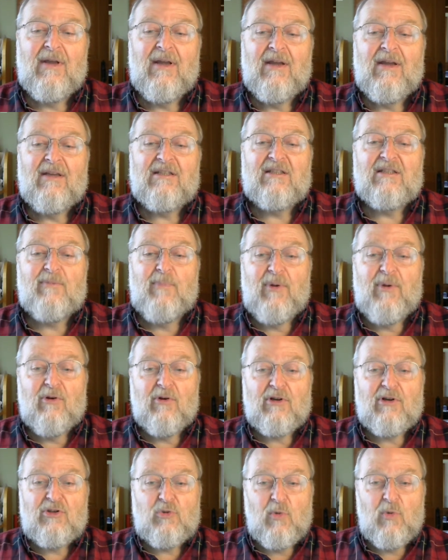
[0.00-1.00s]

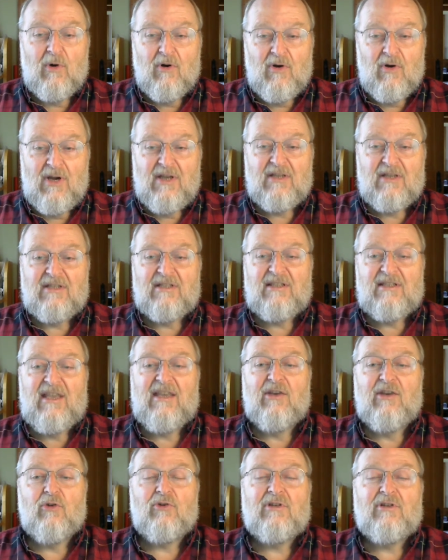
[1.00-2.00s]
Spiritual
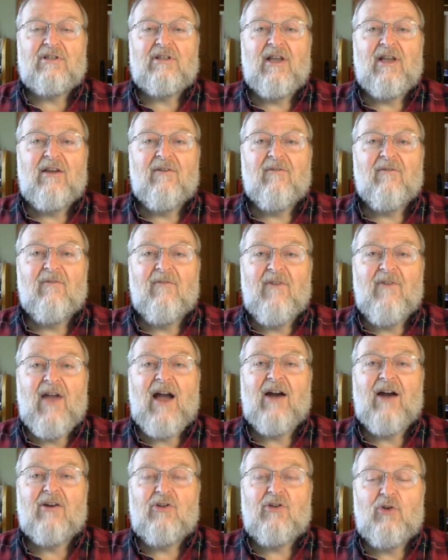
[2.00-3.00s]
seekers
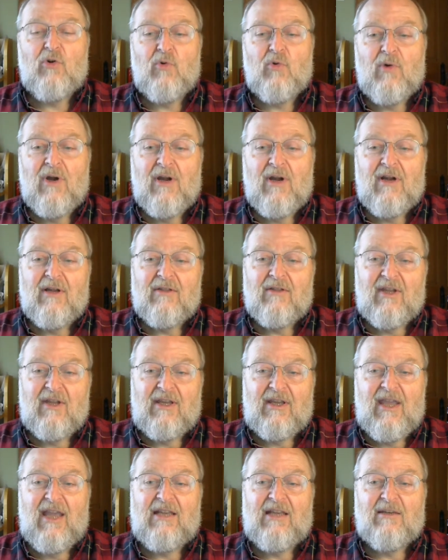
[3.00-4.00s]
value the
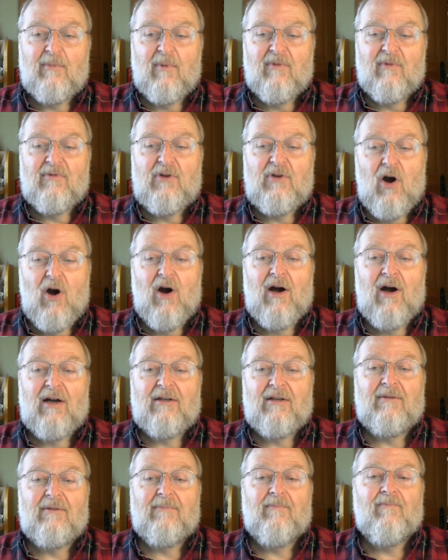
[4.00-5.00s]
kingdom of
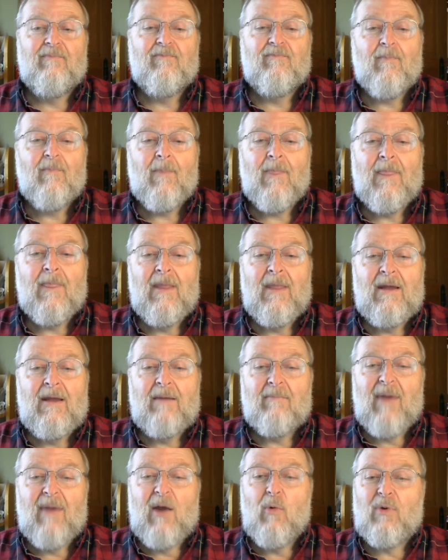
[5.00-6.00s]
God
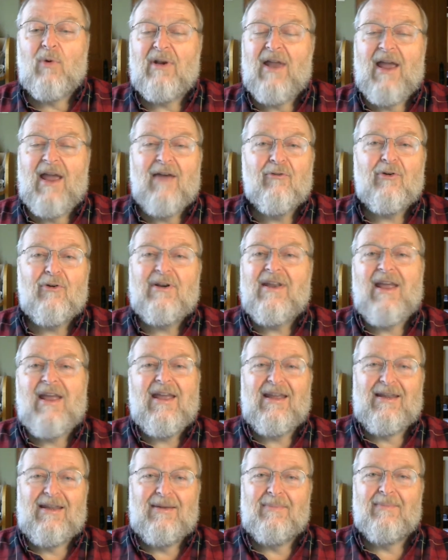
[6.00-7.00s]
by whatever
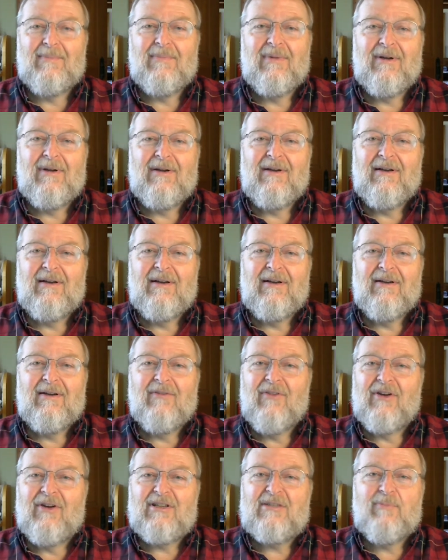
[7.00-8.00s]
name
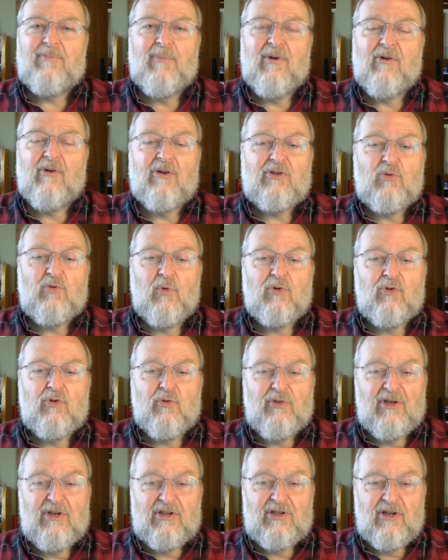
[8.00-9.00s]
their spiritual
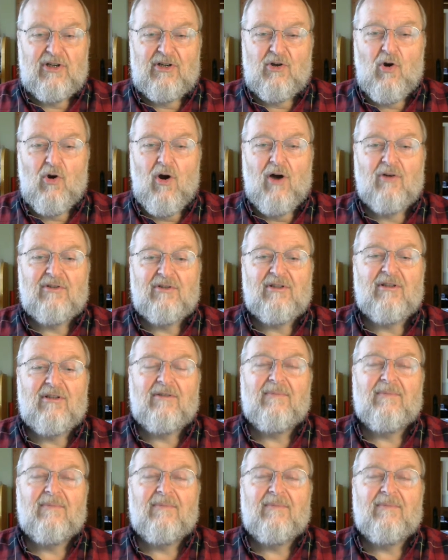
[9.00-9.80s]
tradition calls it.